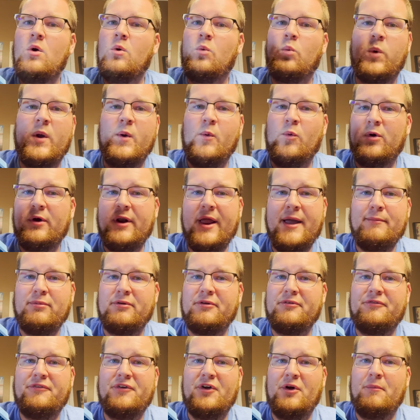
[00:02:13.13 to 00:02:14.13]
we weren't able
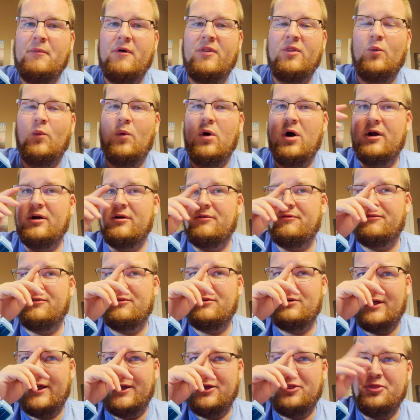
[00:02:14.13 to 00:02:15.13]
to film on the water
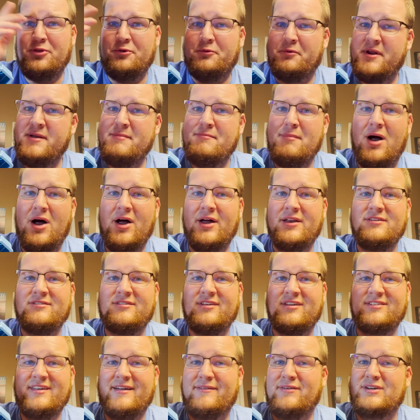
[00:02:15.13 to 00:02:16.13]
for like 3 months
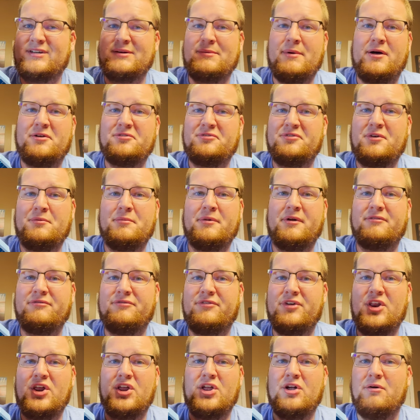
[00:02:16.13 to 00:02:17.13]
because every time I was filming a
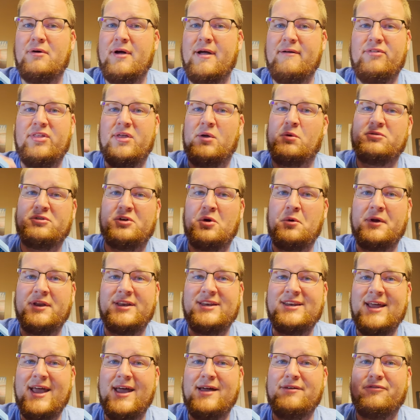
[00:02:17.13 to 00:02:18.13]
video, everything was going
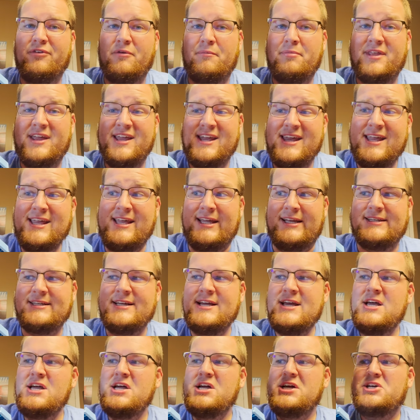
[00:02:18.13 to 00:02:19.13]
dead from the heat.
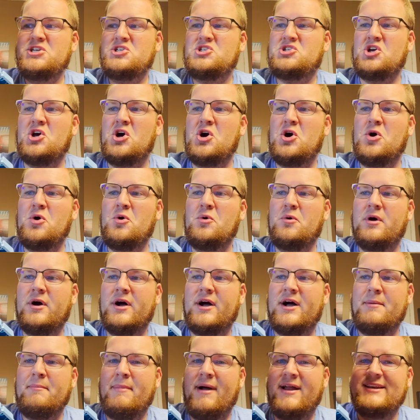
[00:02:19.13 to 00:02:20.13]

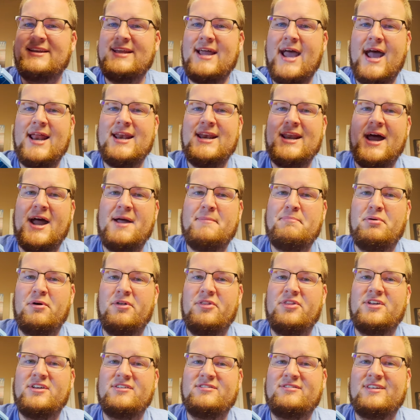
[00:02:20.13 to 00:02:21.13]
So my dad and I
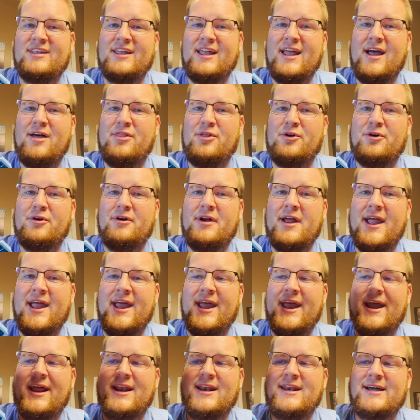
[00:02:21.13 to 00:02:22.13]
put this together,
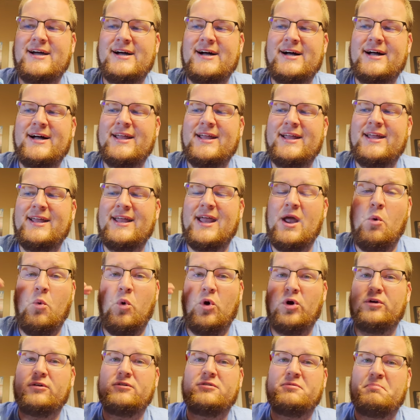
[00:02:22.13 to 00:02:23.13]
and it
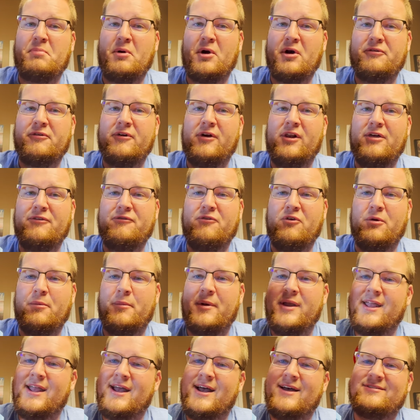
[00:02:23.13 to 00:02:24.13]
works perfectly for
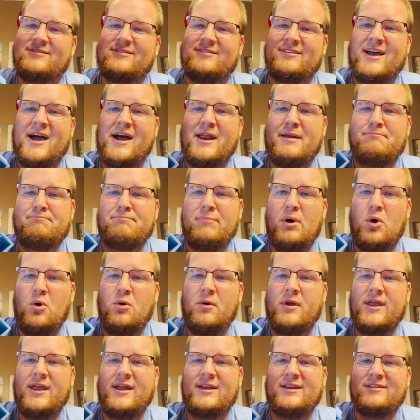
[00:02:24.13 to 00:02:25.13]
me. Yes, it's kind of
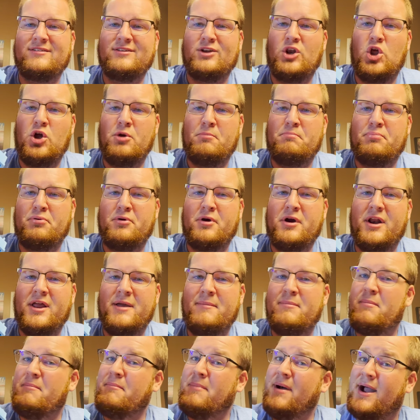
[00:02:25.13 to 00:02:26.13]
bulky. It doesn't look pretty,
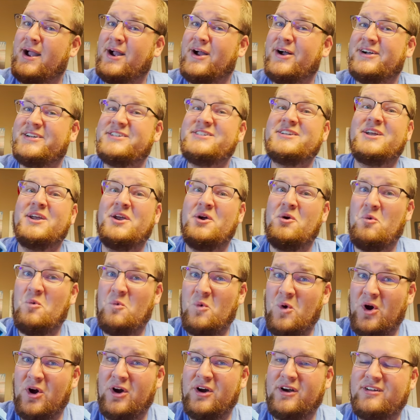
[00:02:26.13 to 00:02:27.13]
but by gosh, it
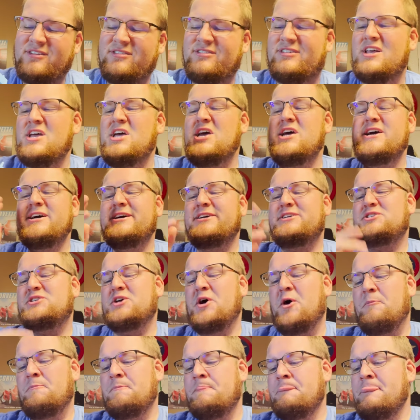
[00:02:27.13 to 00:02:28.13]
works.
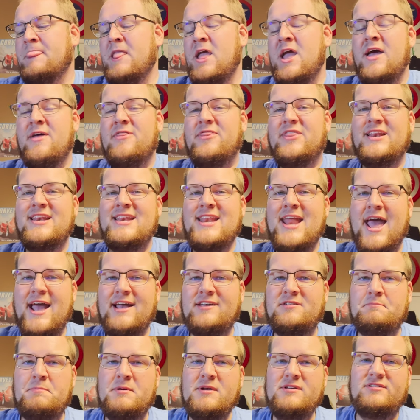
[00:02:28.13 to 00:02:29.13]
So the
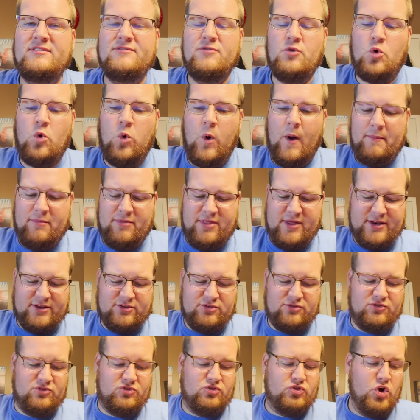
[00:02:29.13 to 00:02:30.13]
next piece of equipment that
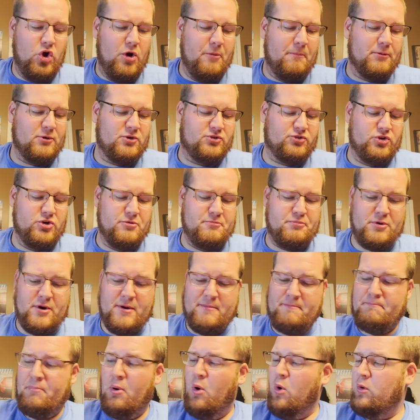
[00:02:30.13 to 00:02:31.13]
is super, super
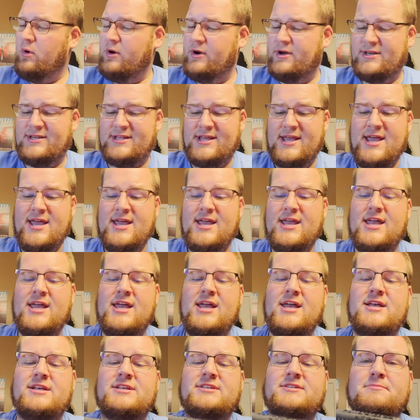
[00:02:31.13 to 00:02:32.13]
important
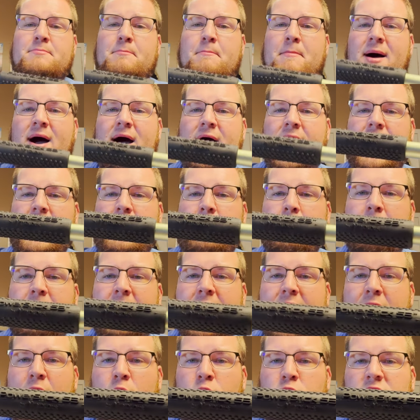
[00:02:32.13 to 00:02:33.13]
is my
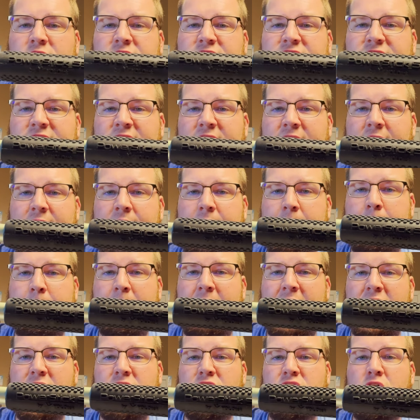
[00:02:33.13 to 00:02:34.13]
Power Stick
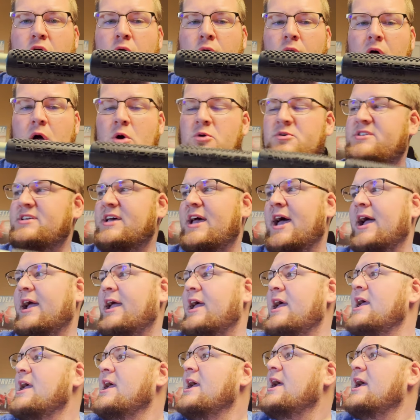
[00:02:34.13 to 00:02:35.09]
by Yolotek.